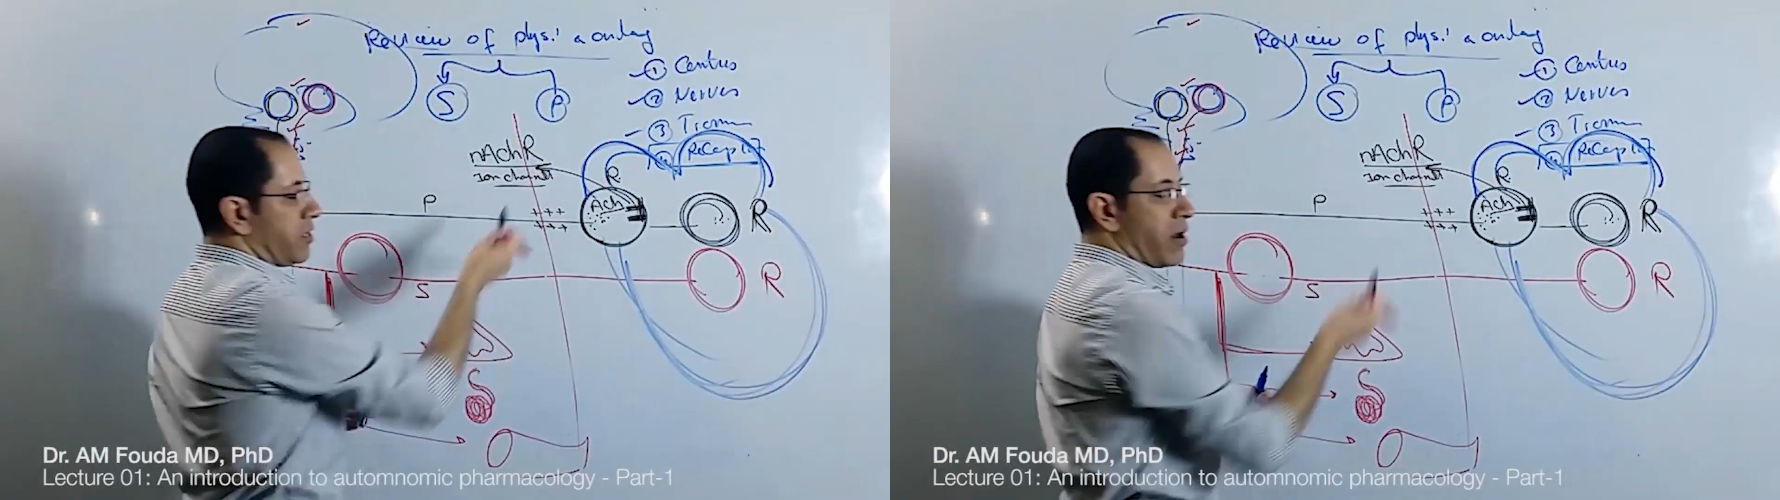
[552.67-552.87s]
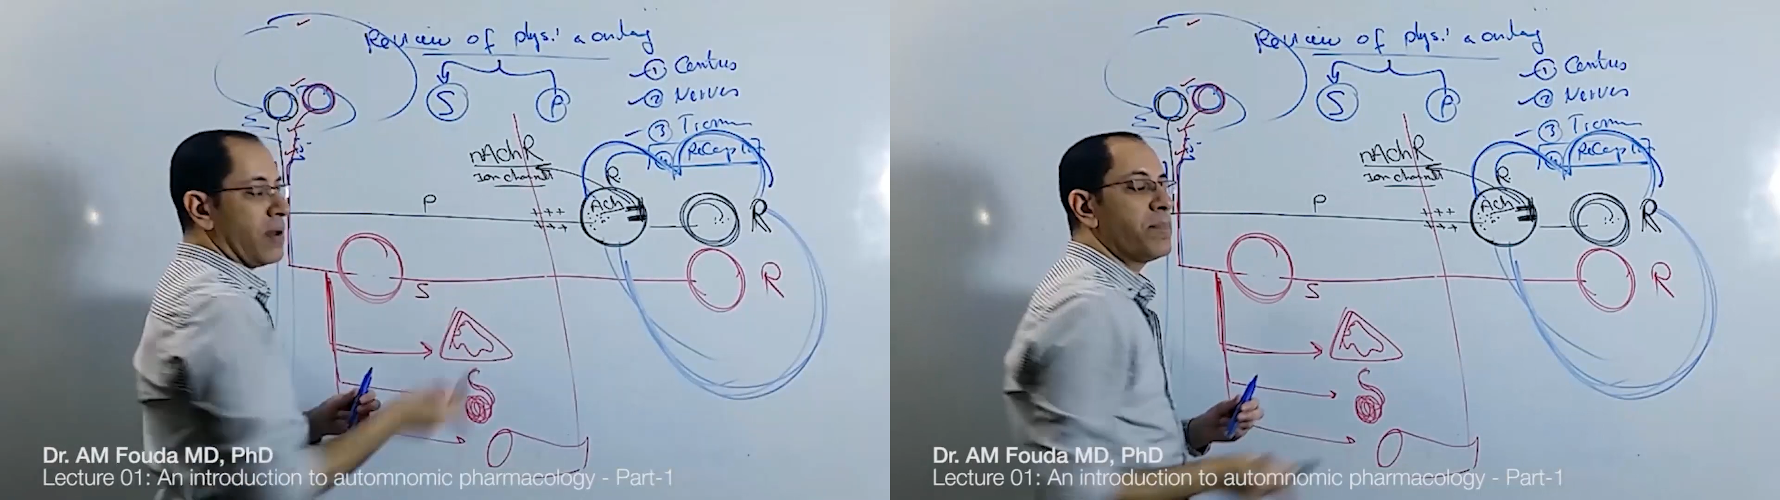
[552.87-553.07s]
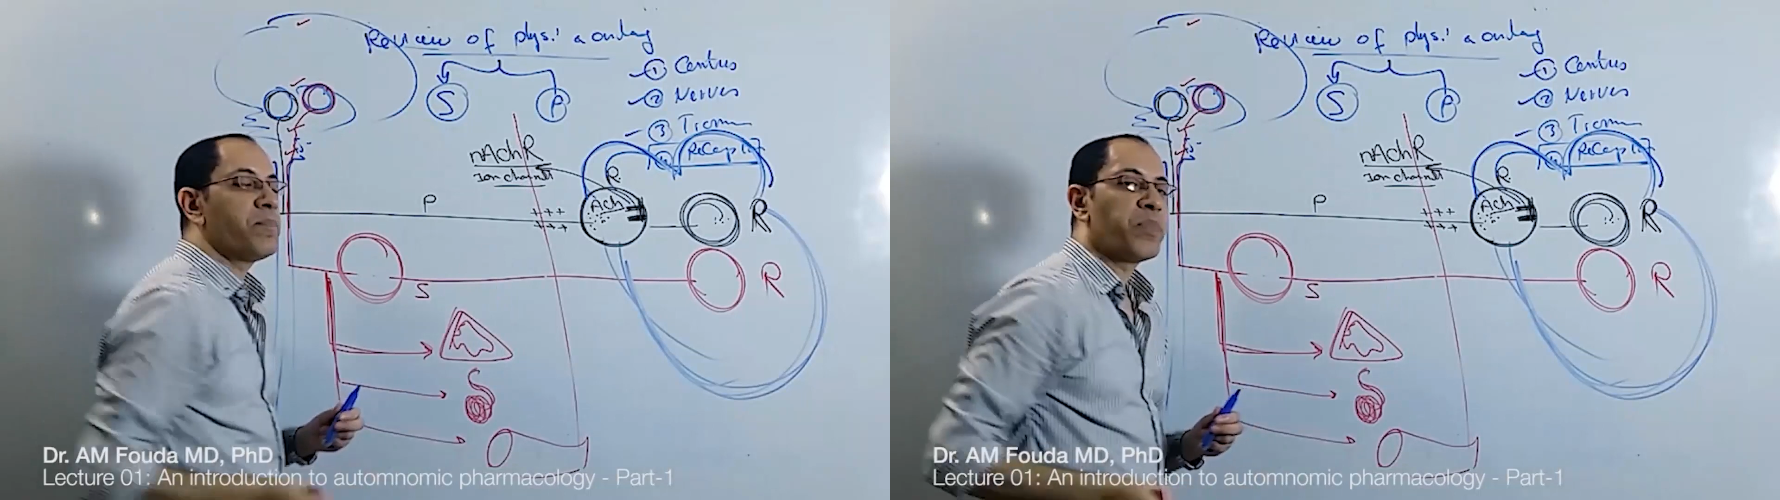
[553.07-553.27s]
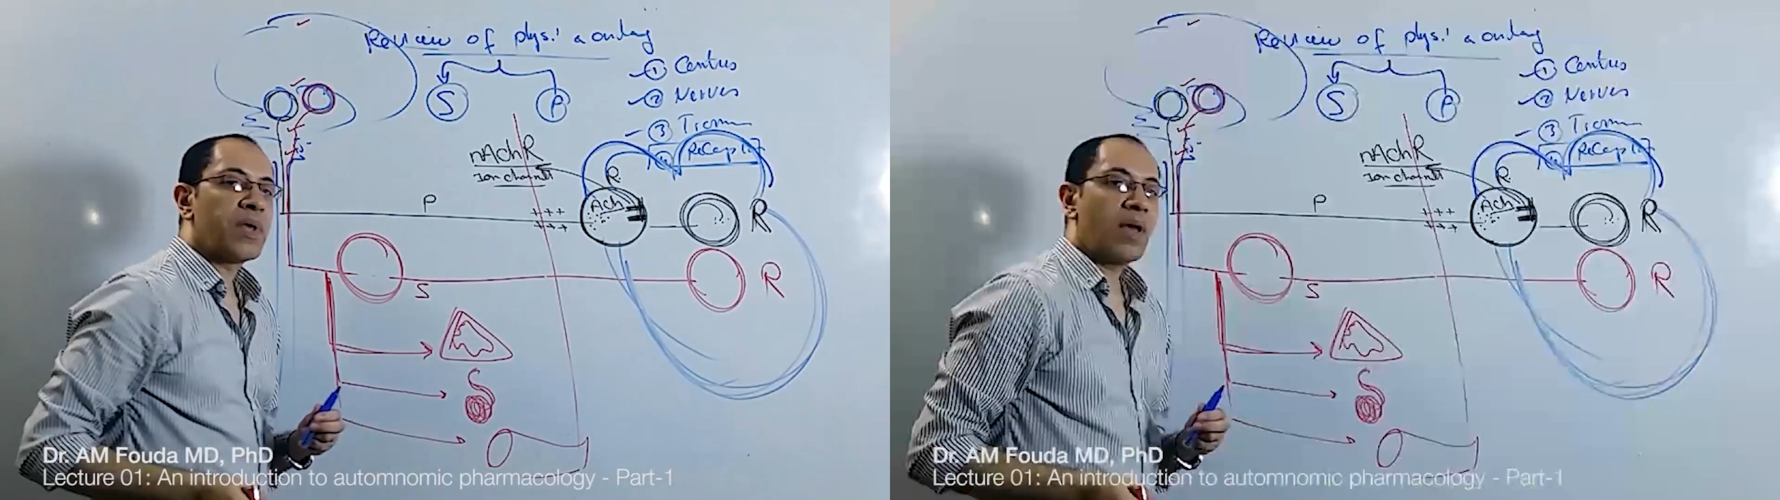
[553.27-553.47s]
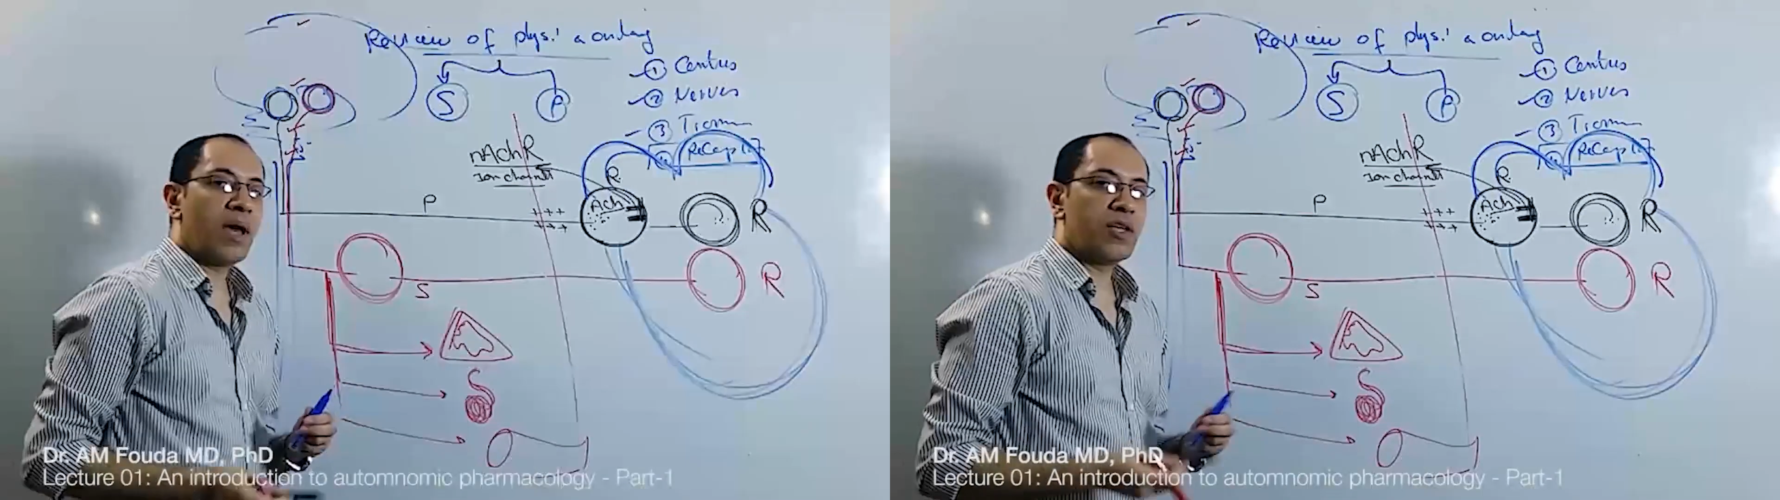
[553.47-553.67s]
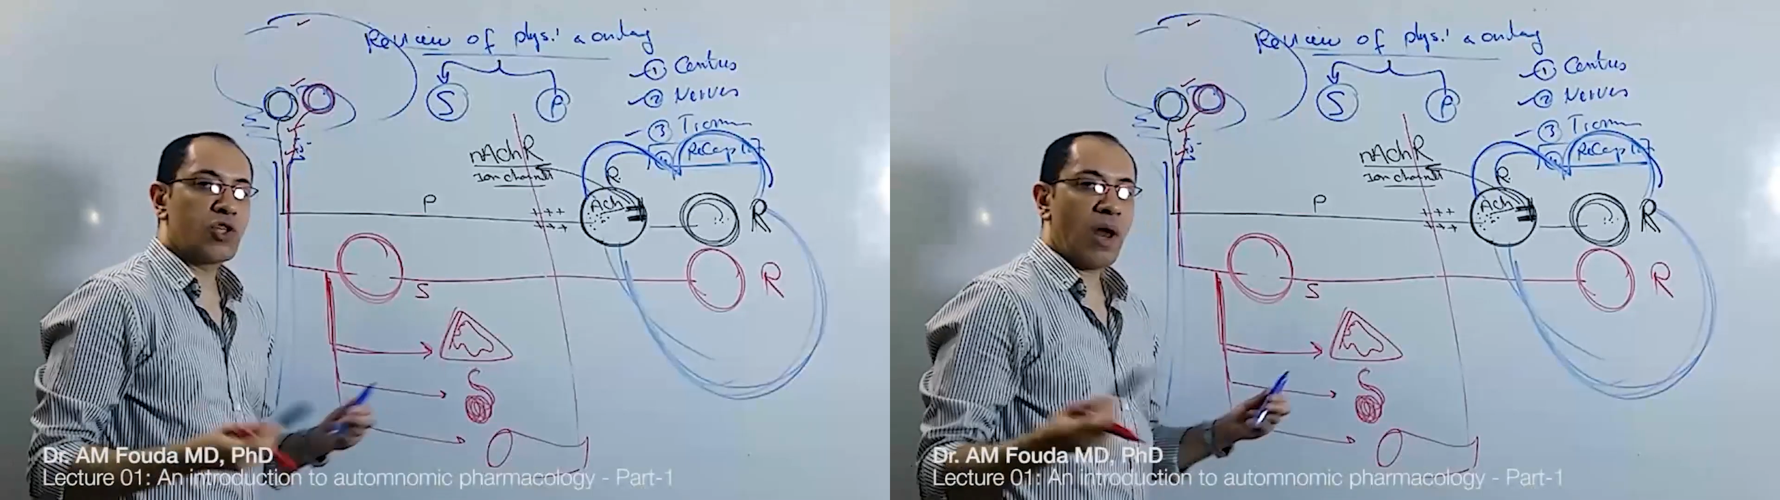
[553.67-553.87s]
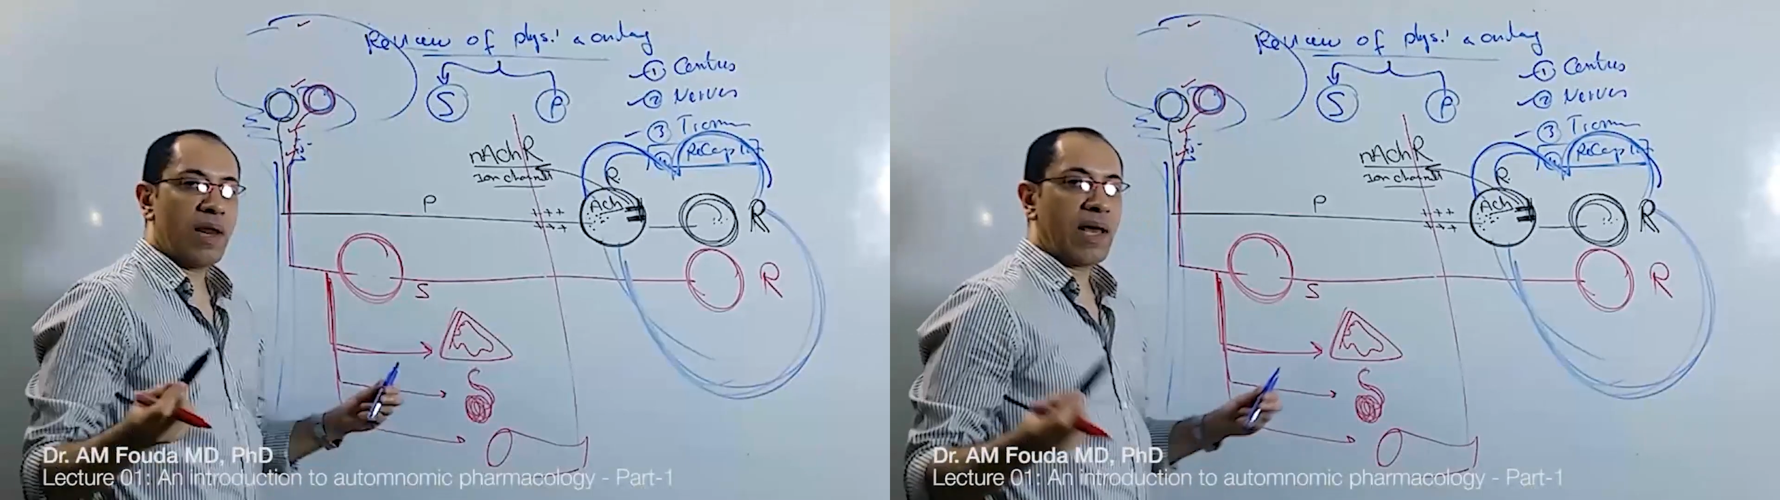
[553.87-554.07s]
responding receptor